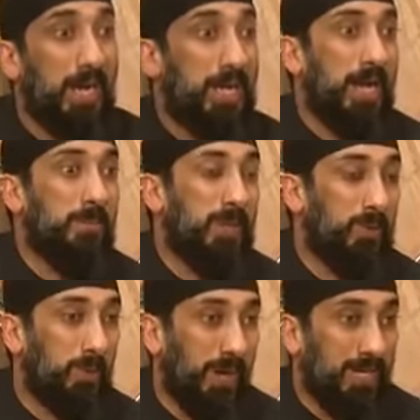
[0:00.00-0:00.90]
And I'm being
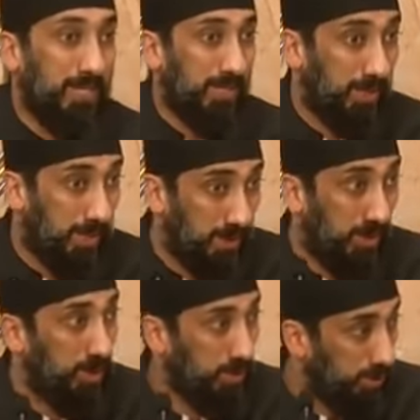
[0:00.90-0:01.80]
reminded to
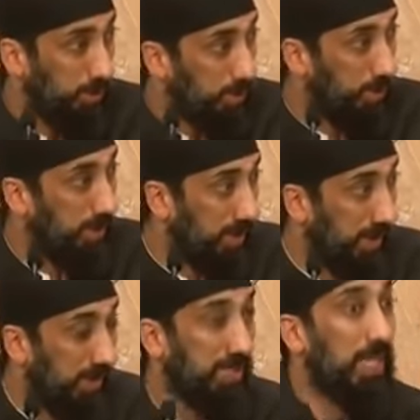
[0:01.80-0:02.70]
continue to do good
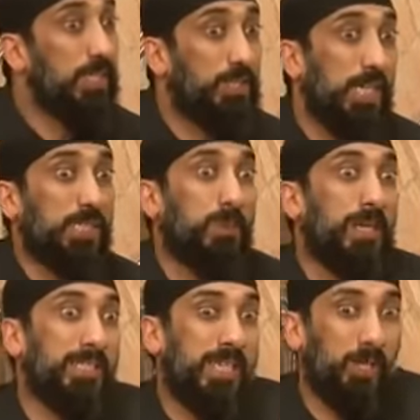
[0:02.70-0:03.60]
deeds just
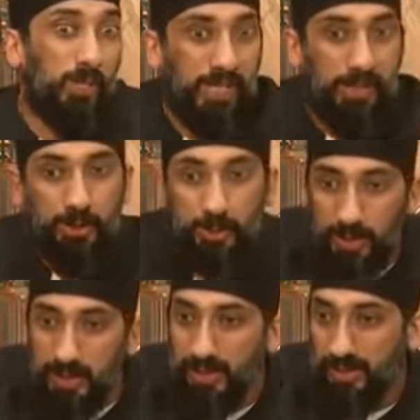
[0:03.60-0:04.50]
because I looked at a
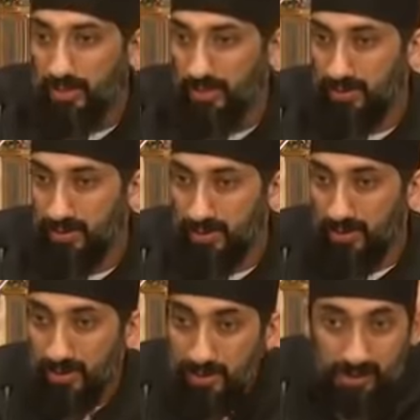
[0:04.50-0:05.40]
tree.
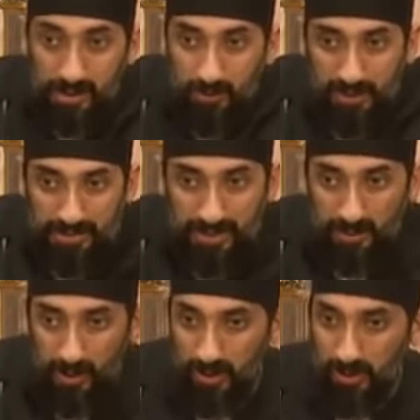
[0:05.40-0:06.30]
Just because I
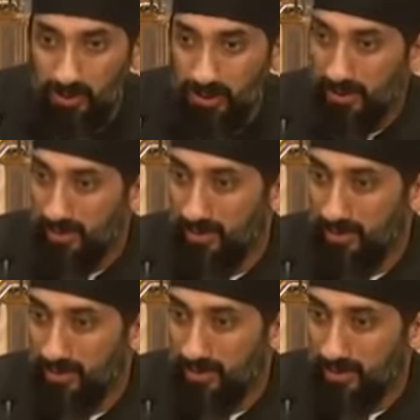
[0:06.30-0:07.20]
saw a tree.
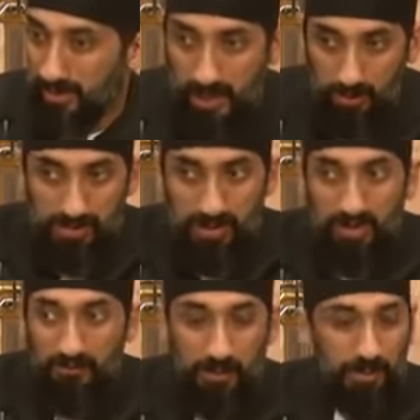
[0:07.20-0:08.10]
That was
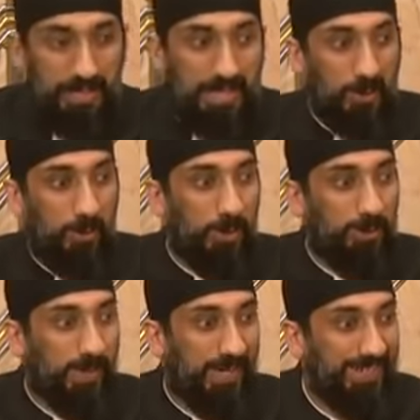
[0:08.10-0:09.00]
enough for me to get a
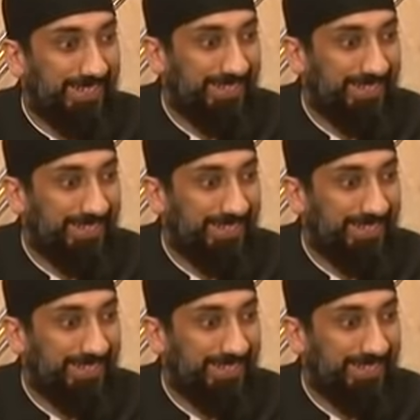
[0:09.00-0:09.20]
khutbah